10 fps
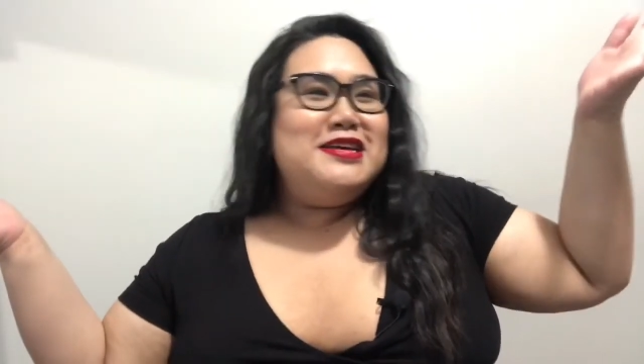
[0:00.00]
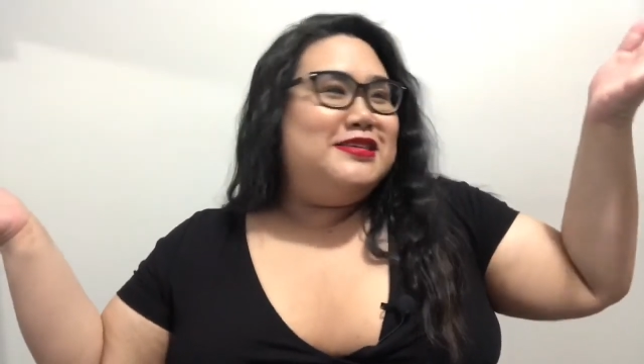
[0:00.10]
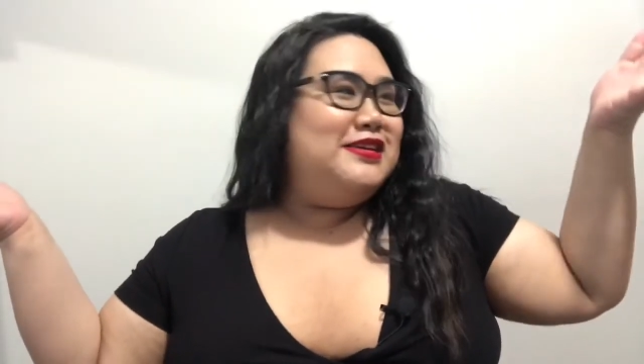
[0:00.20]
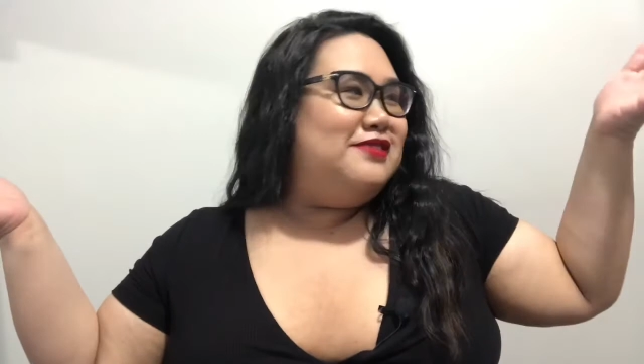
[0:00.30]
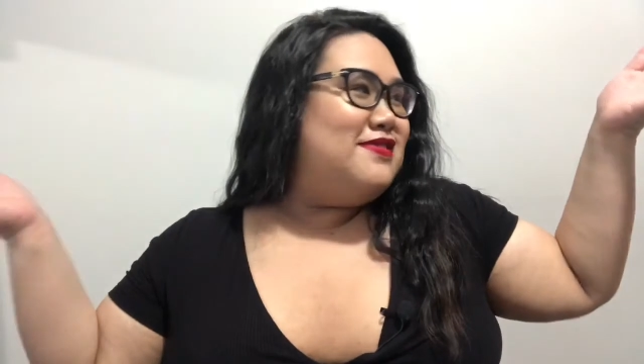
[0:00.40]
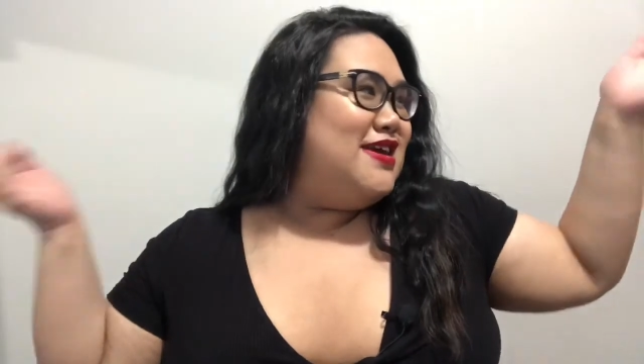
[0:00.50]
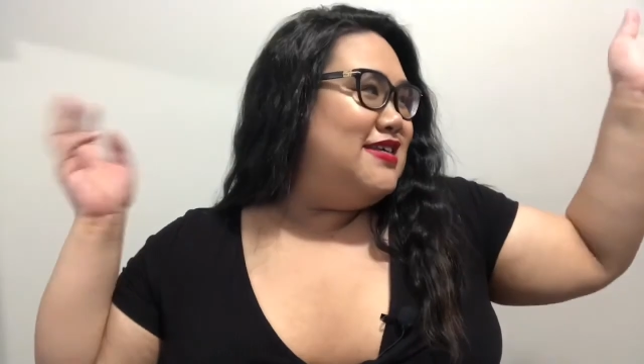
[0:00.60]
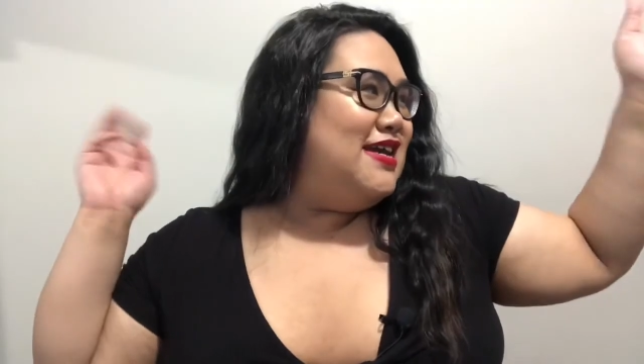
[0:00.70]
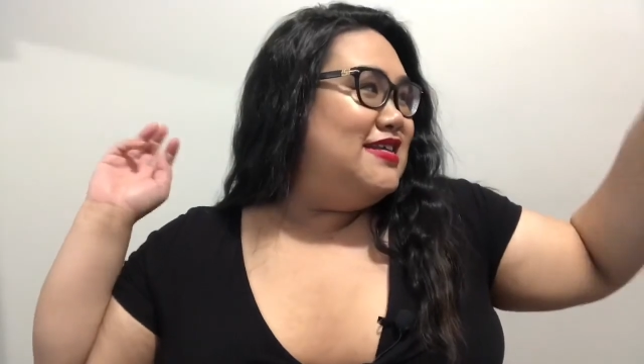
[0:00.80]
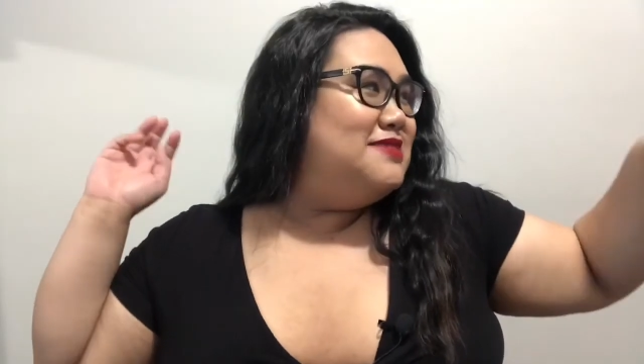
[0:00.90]
so you know what, guys,
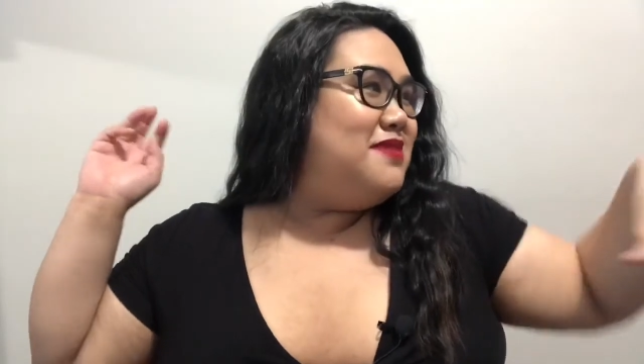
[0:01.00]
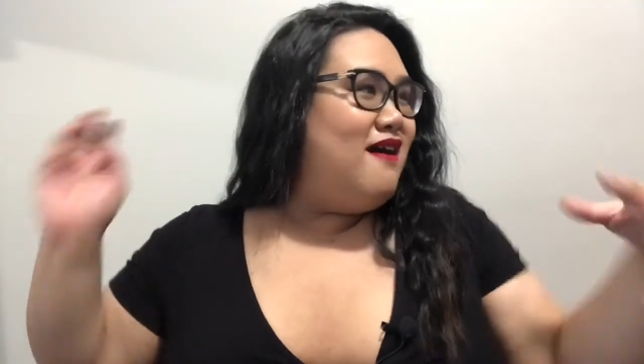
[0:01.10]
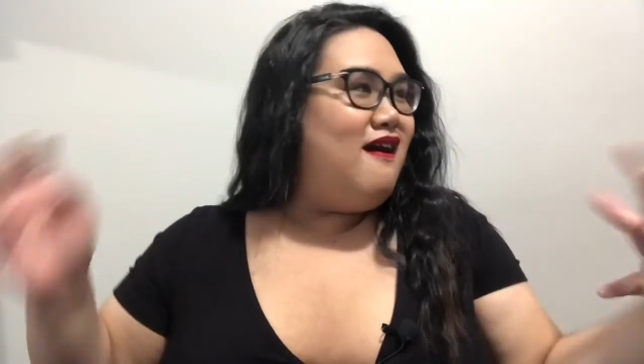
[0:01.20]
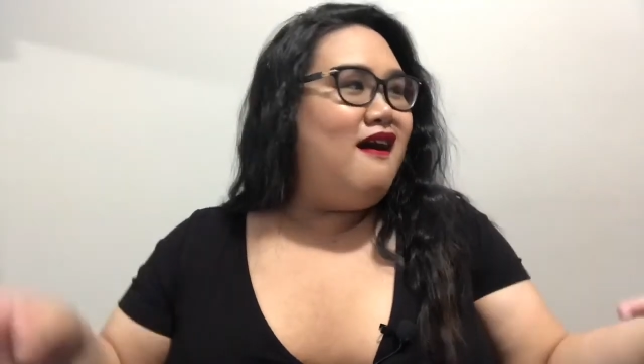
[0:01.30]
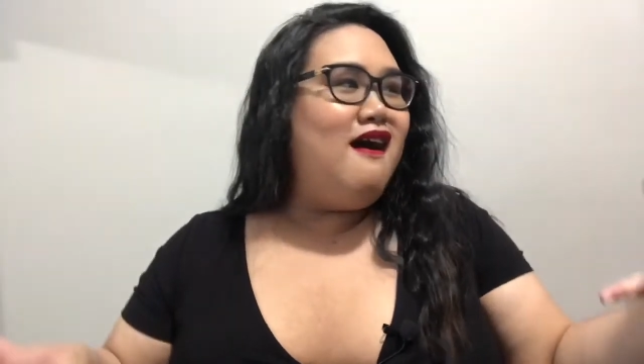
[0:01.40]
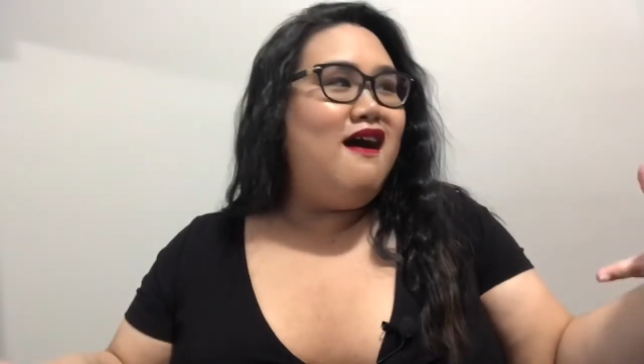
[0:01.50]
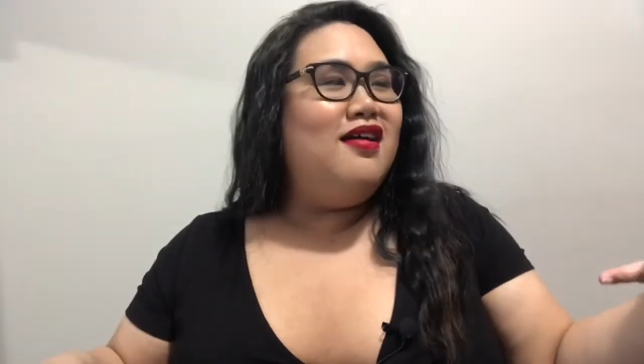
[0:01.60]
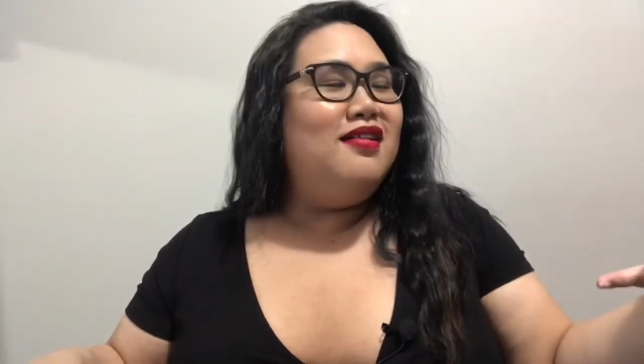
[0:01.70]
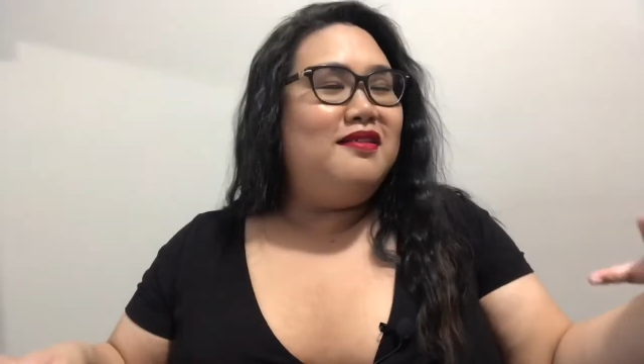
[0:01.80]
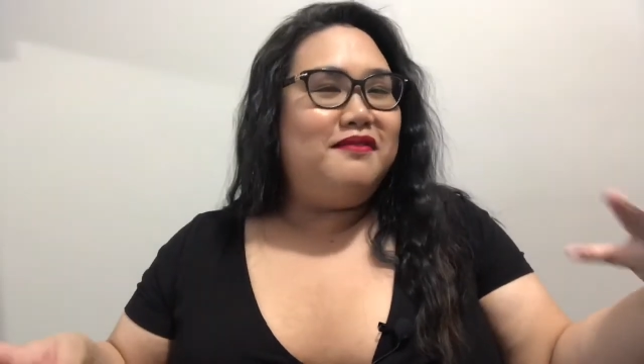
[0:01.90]
that is my
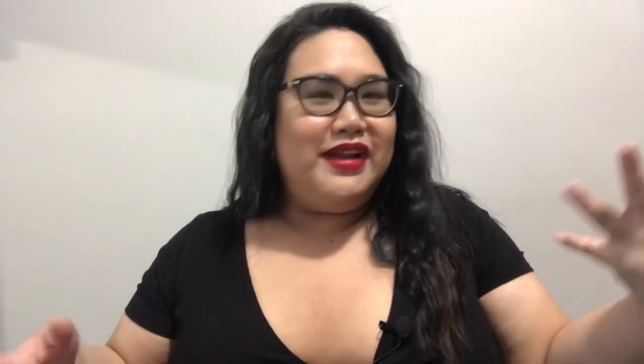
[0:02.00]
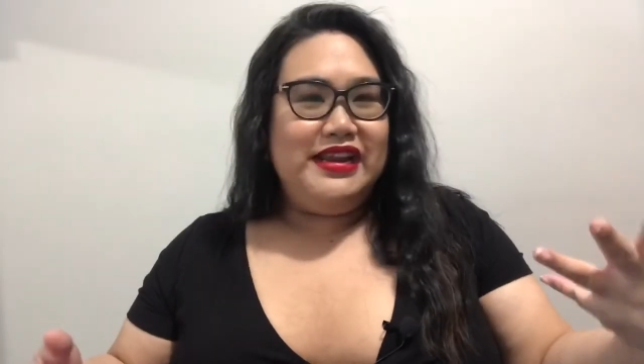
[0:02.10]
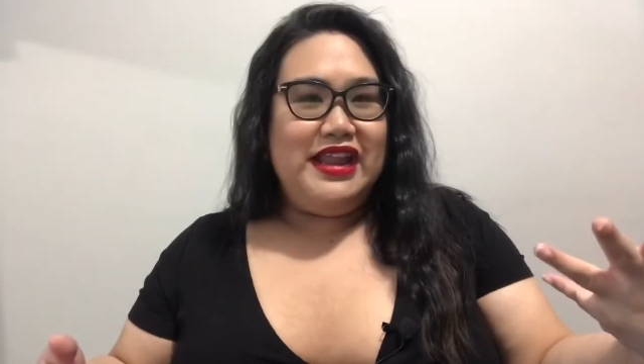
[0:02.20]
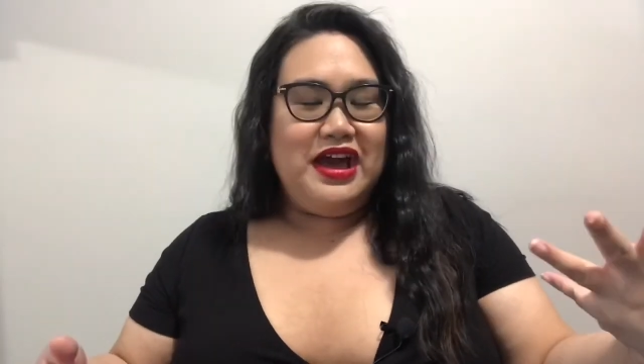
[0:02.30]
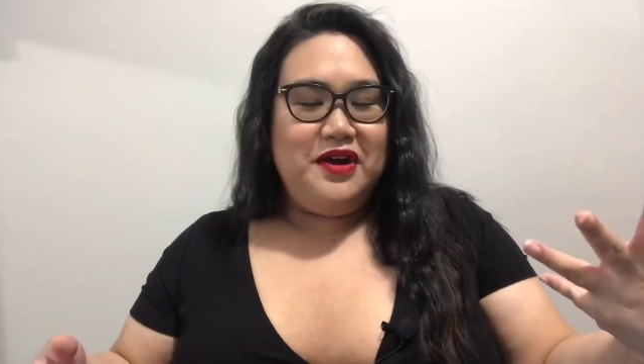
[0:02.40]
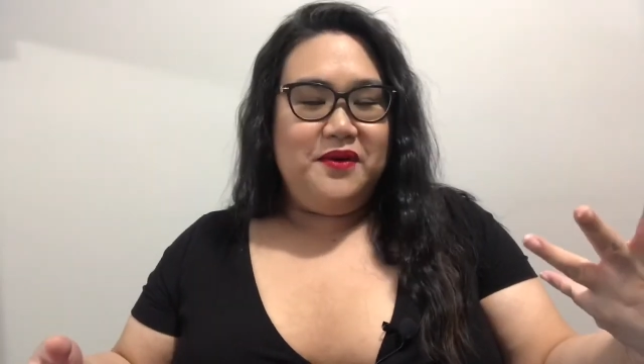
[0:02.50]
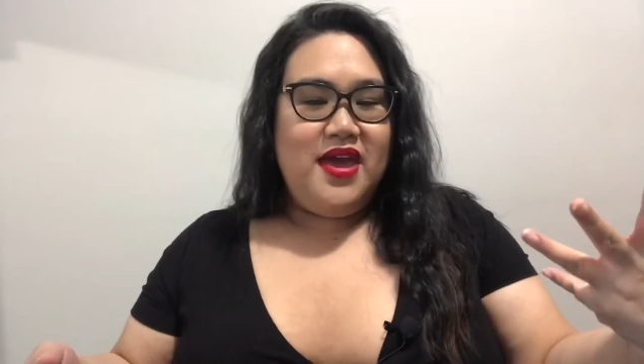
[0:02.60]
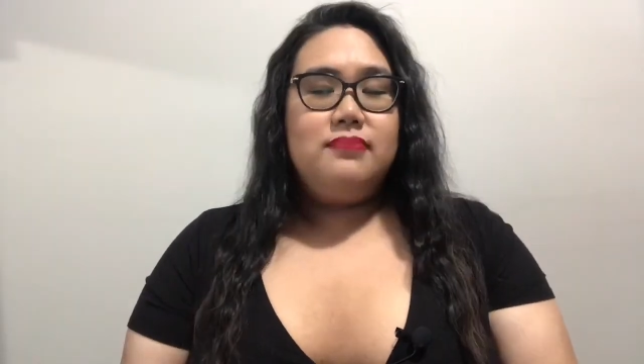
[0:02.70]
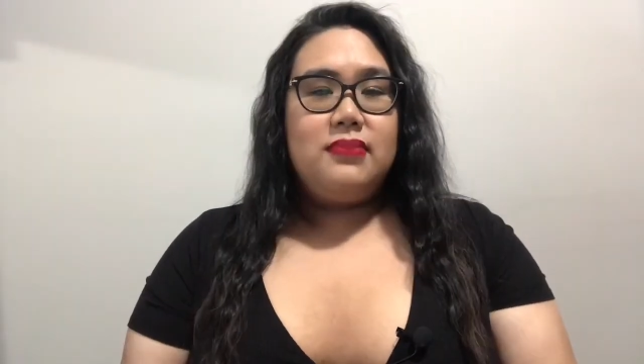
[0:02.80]
haul right now.